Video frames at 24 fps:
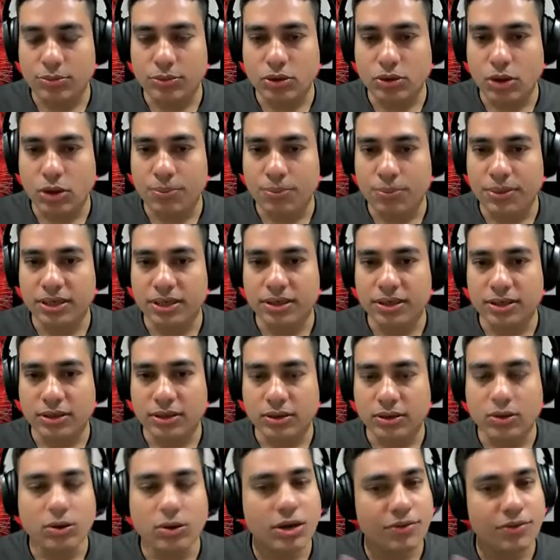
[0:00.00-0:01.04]
topic,
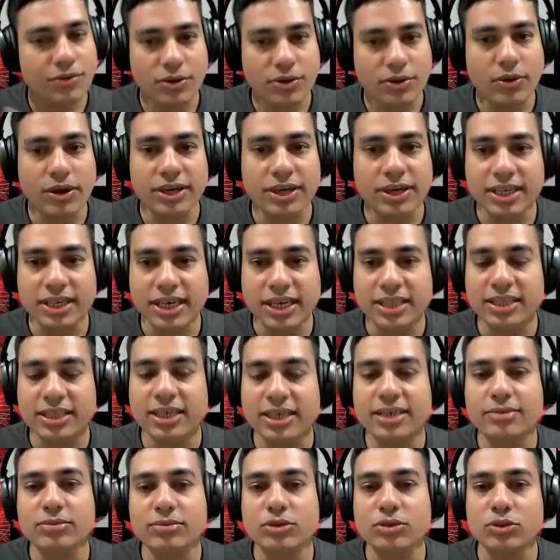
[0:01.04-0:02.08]
or if you already done
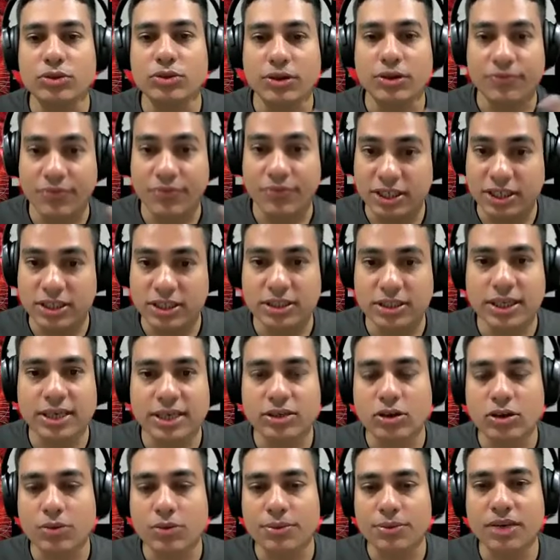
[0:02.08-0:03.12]
that, you refresh
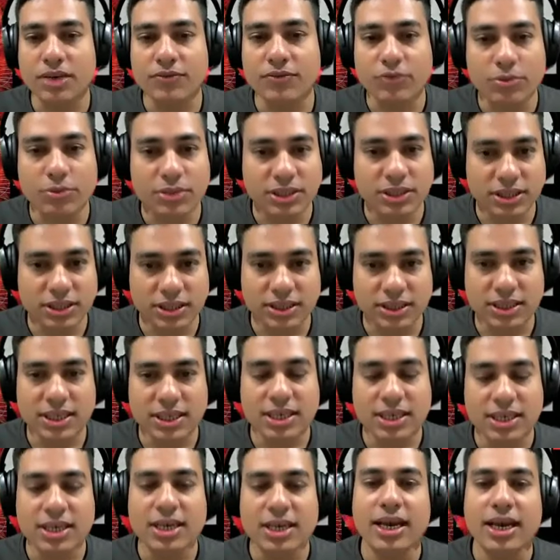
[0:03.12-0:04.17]
that topic information,
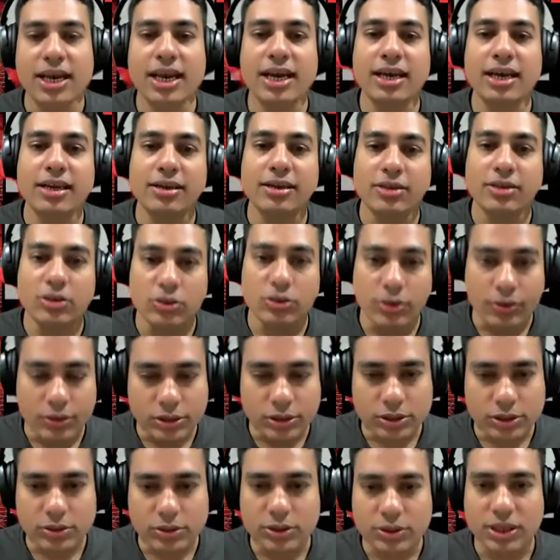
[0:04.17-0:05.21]
and you have
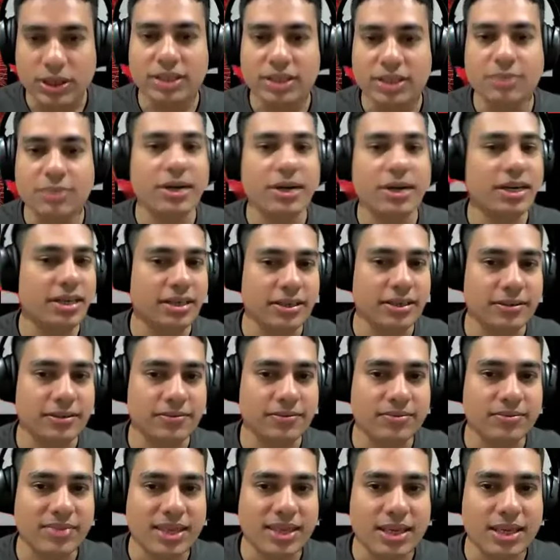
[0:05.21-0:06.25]
also done the practical.
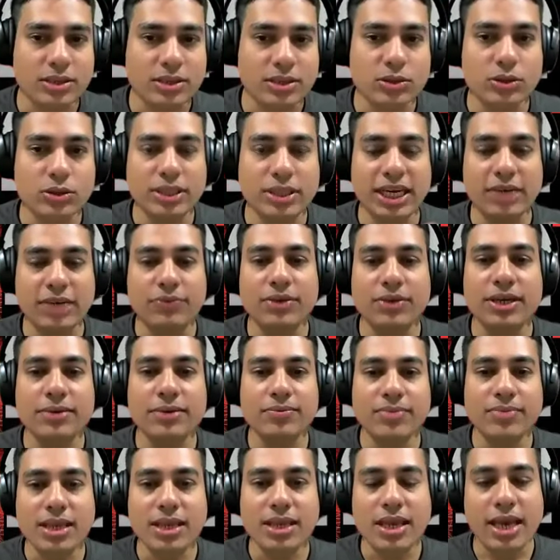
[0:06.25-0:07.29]
So that way,
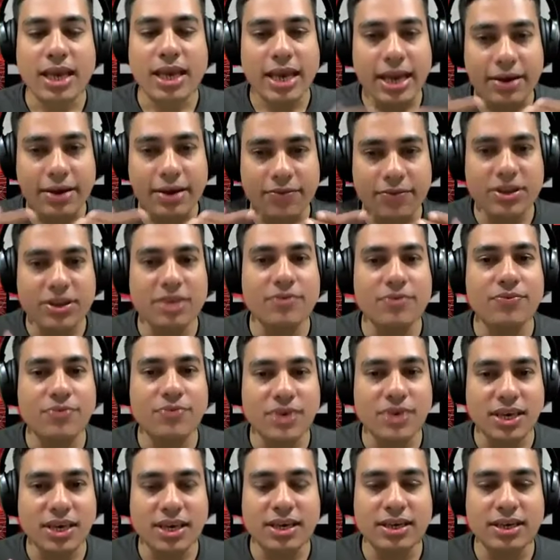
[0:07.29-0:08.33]
every
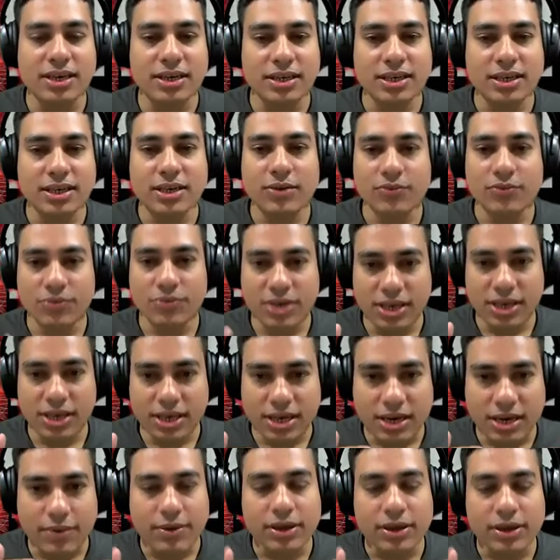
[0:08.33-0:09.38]
week we
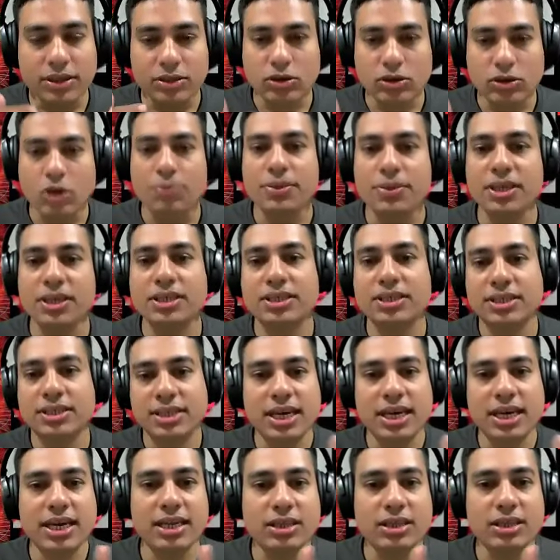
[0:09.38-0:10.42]
cover the topics
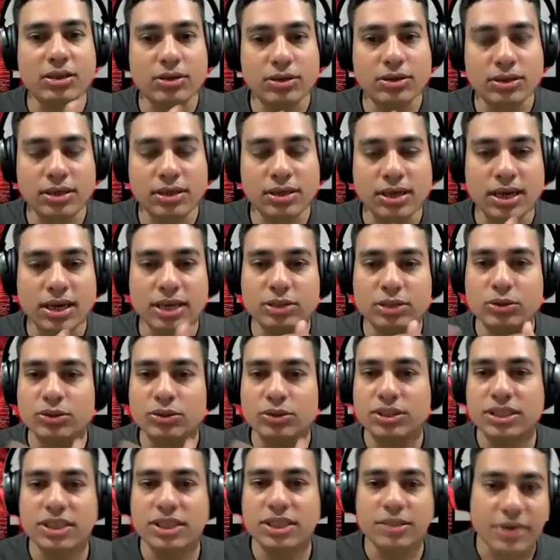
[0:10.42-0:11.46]
and the
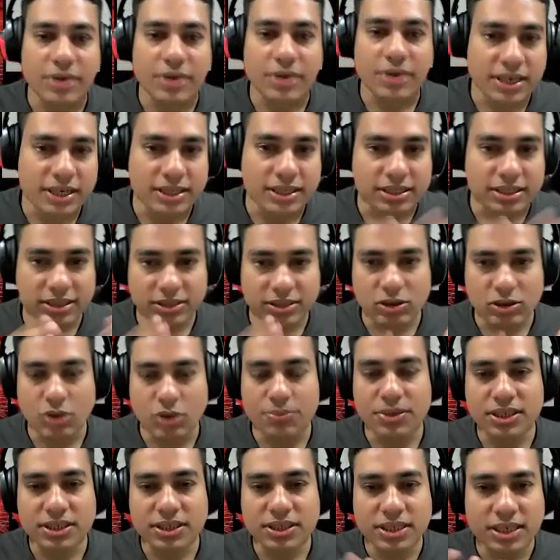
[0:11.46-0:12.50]
associated practicals.
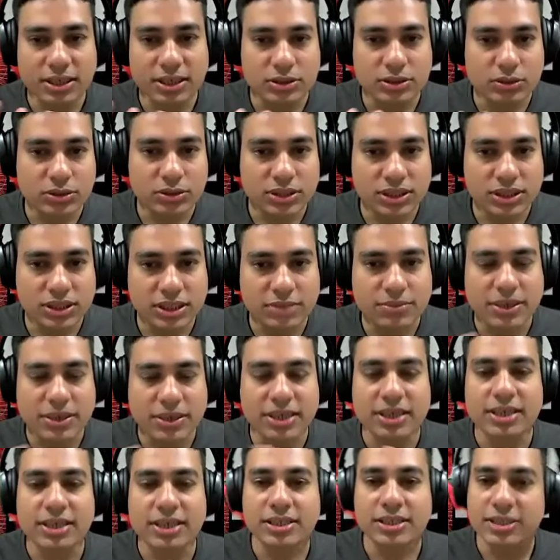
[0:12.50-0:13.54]
Topics and associated
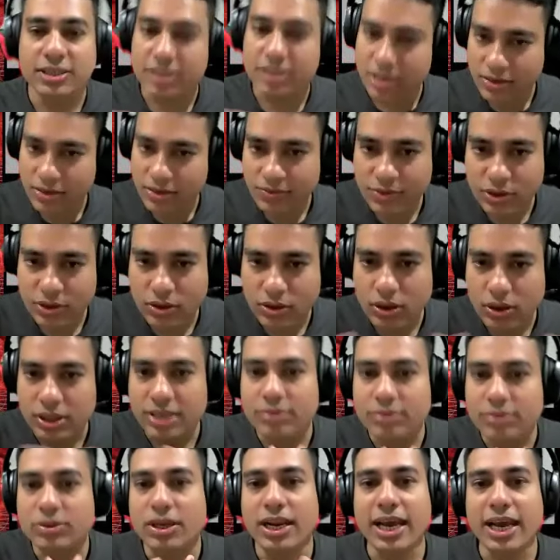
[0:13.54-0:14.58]
practicals, we call
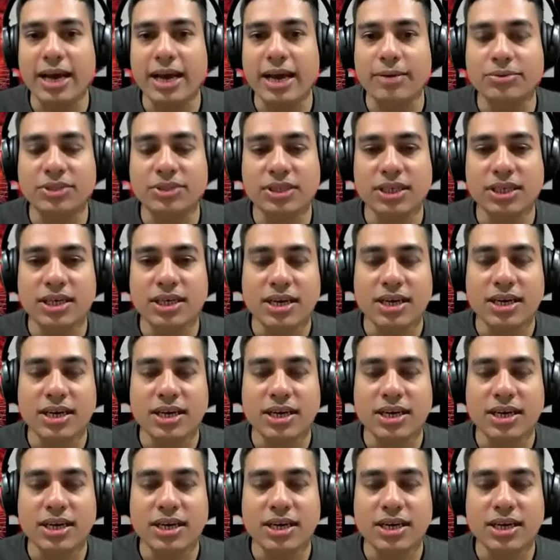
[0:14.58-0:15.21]
them the labs,